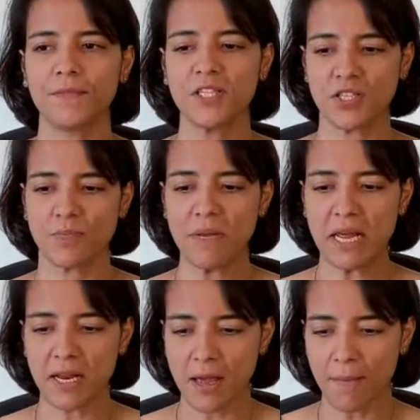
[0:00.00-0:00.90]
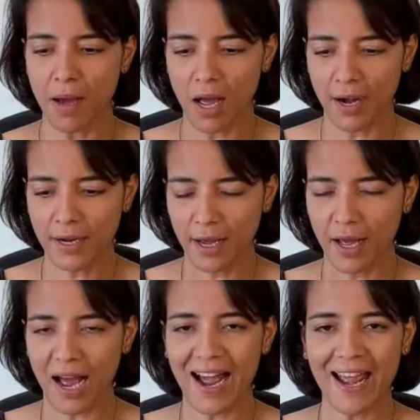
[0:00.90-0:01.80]
it's just me and him. And
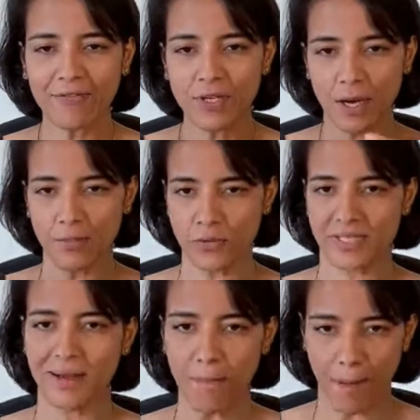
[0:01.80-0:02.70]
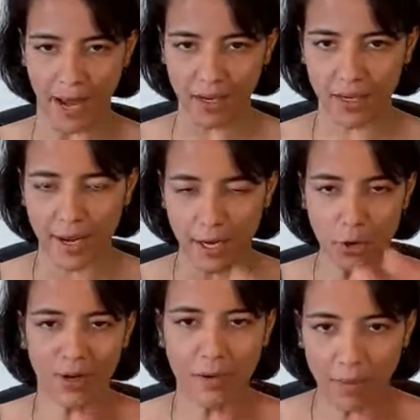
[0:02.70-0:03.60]
I had the time to step back and
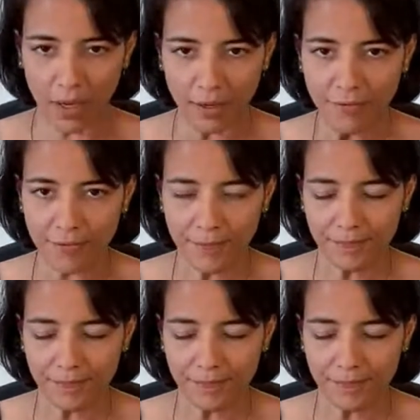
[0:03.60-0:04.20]
look at my life.